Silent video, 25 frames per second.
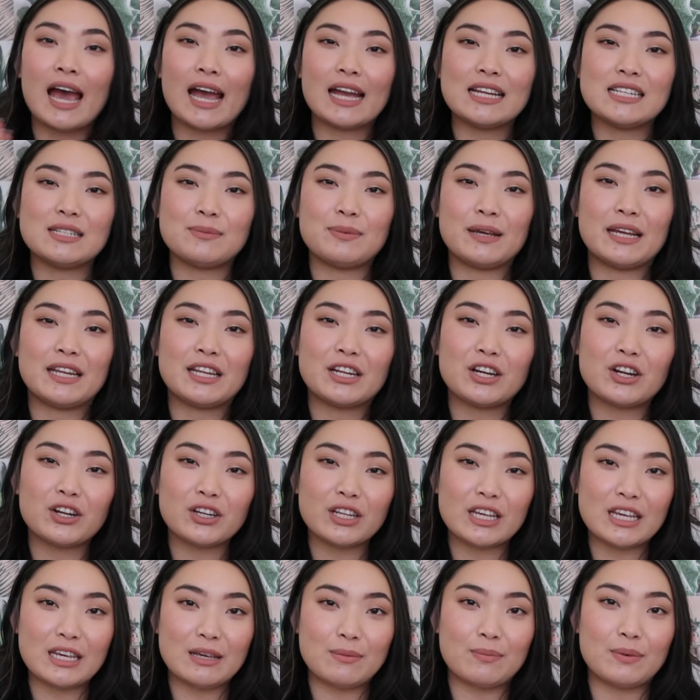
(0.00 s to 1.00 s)
I debated
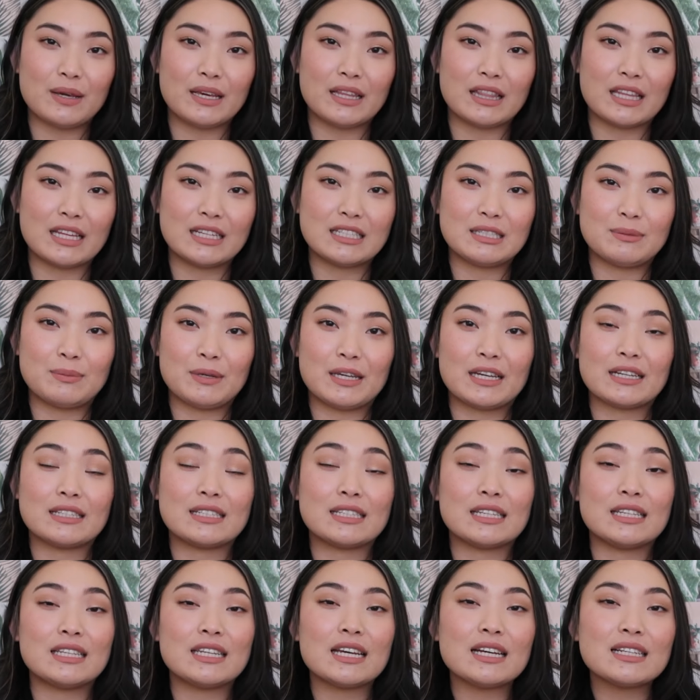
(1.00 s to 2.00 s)
on keeping this
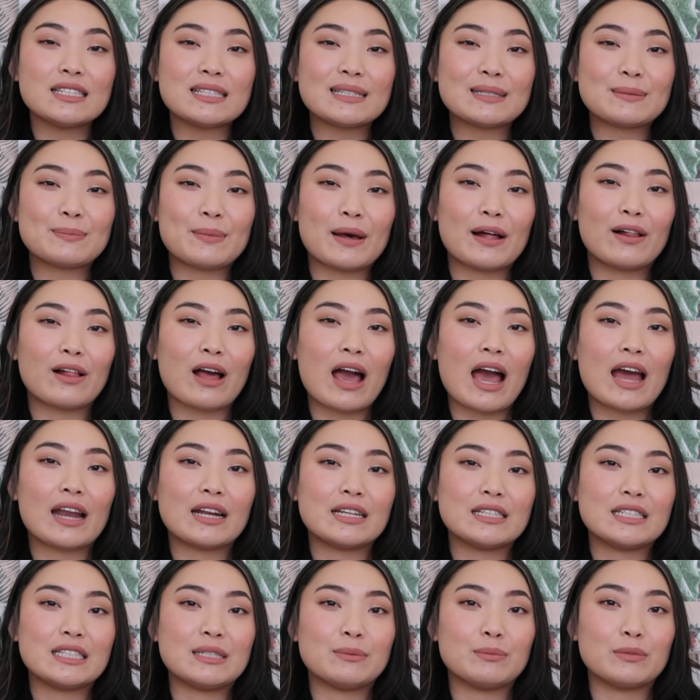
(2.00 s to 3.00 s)
because it does smell
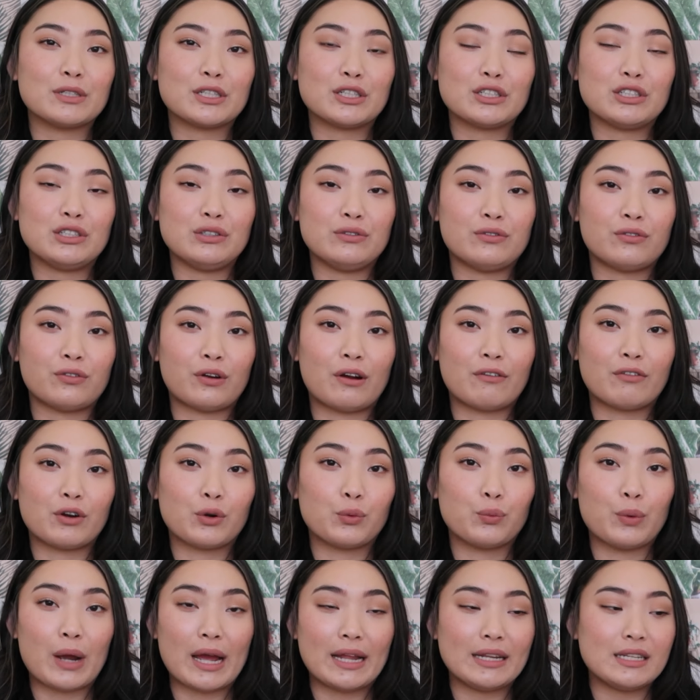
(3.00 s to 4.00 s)
kind of similar to
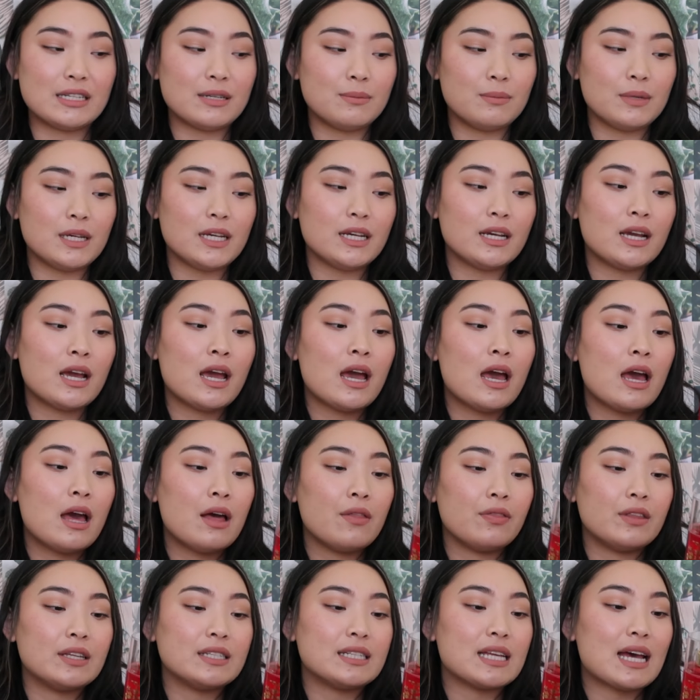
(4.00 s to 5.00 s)
Forever Red to me.
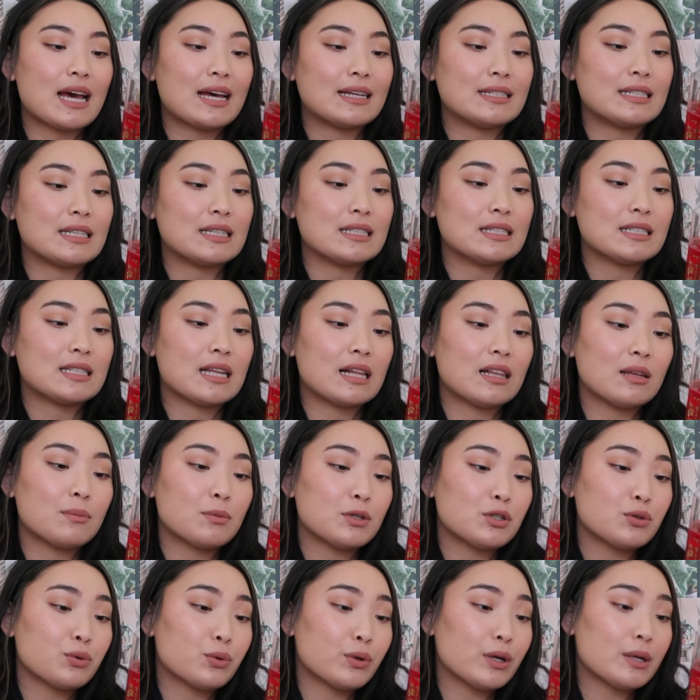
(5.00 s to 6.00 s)
This has a
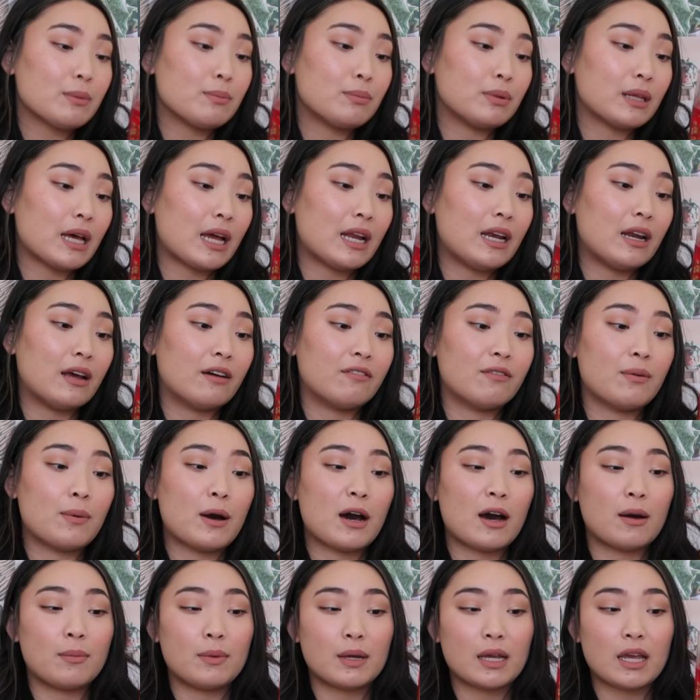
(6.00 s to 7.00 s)
celebratory blend of
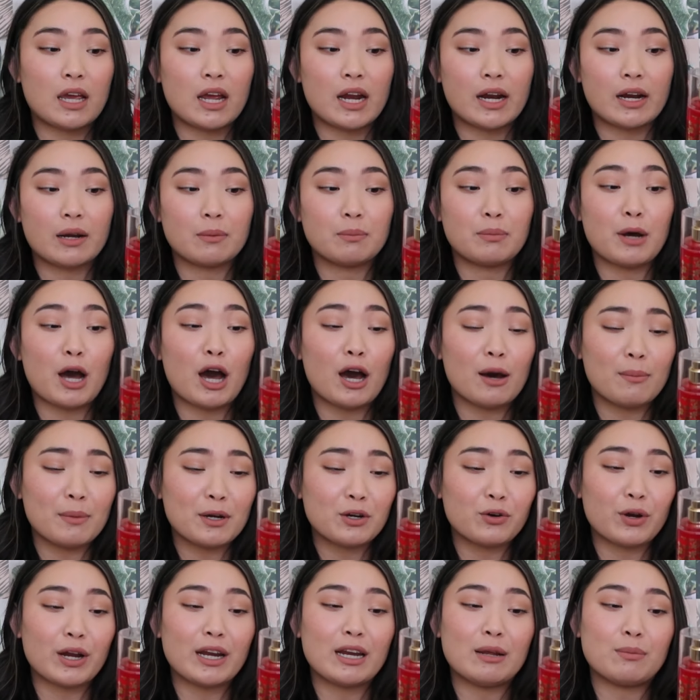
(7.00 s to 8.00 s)
pomegranate,
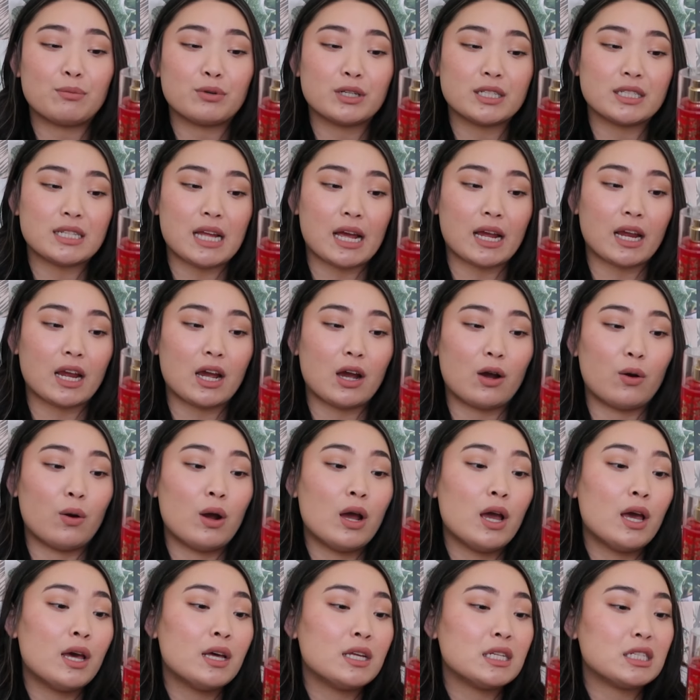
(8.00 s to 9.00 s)
pomegranate prosecco,
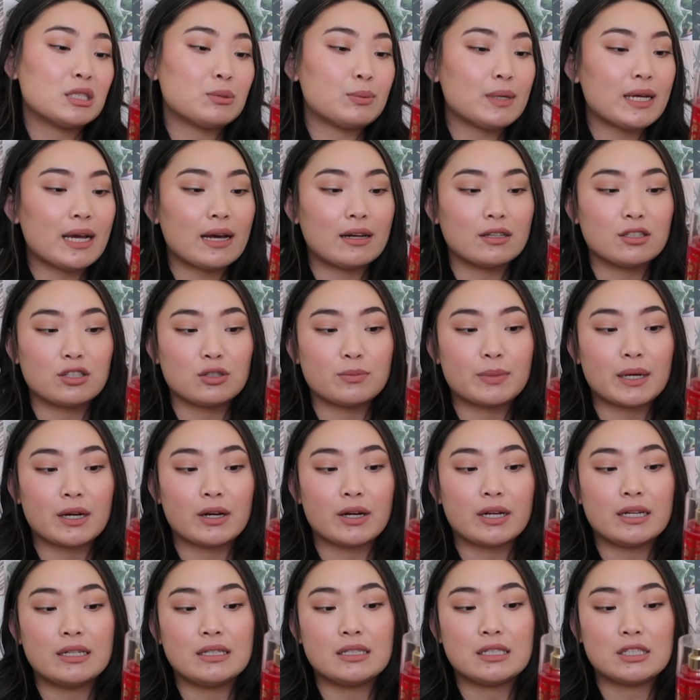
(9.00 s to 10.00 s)
sweet
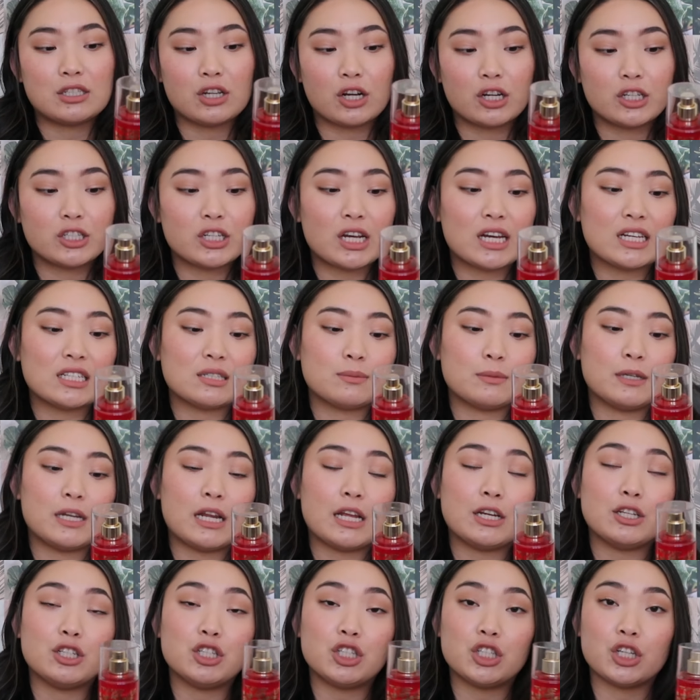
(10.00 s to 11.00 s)
elderberry, star jasmine,
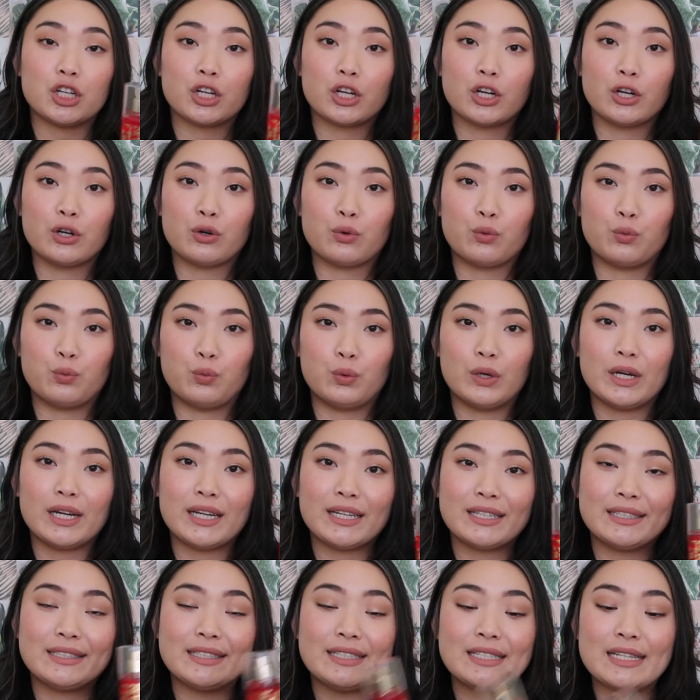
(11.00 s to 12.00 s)
and sugared
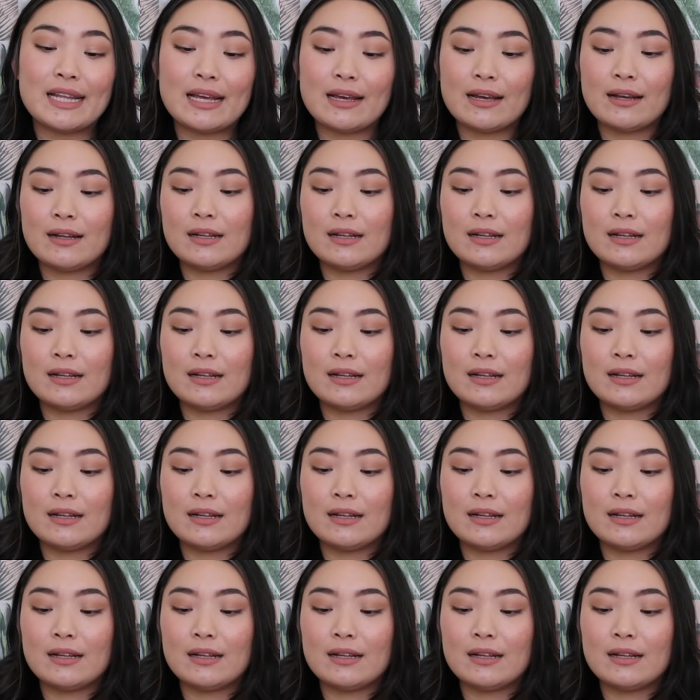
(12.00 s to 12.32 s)
woods.